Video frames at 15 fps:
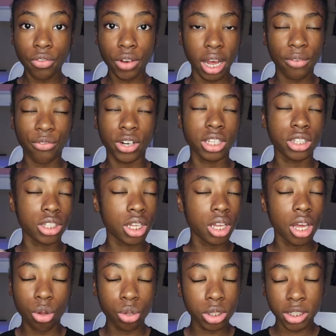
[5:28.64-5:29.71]
self-confidence,
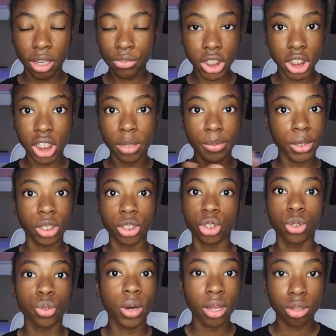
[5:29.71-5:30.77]
own self-esteem,
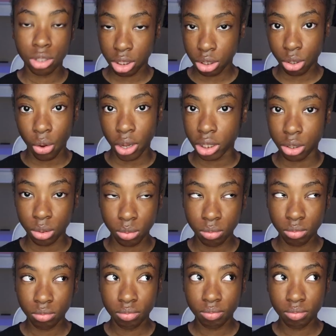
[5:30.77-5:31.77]
because who else is going to?